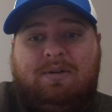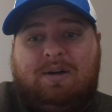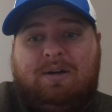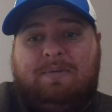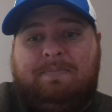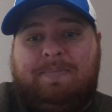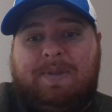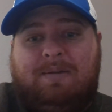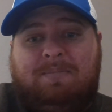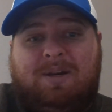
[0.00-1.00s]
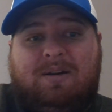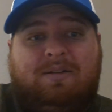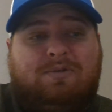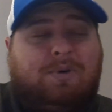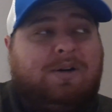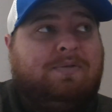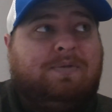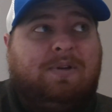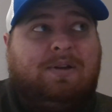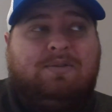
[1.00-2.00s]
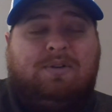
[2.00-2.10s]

I mean, and his wife is